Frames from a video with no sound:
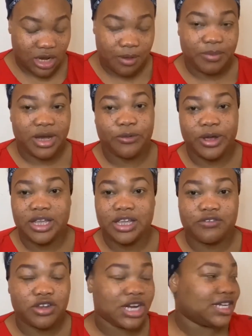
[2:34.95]
By the way,
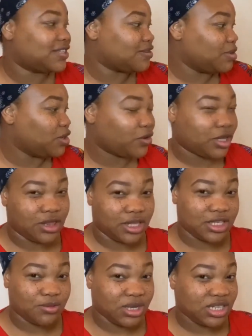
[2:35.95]
if you guys see me looking
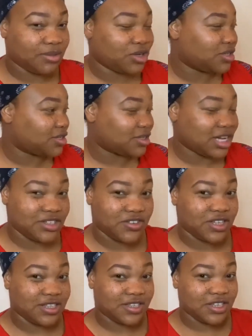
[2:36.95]
this way, it's because, as
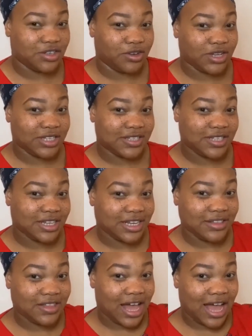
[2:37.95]
you can see
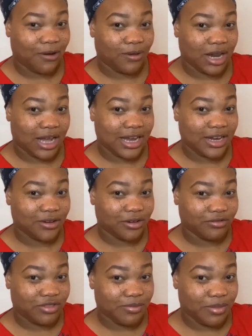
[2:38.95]
like the outline
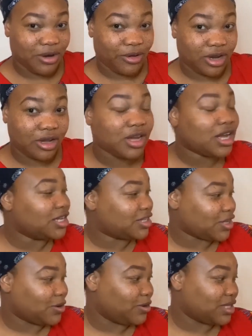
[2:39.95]
of the mirror.
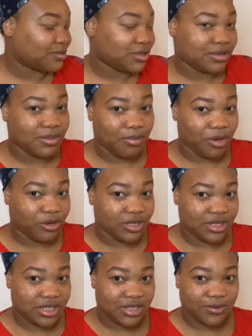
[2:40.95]
So it's because my mirror is
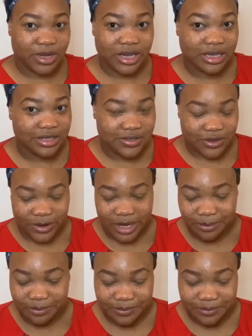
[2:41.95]
this way. So yeah.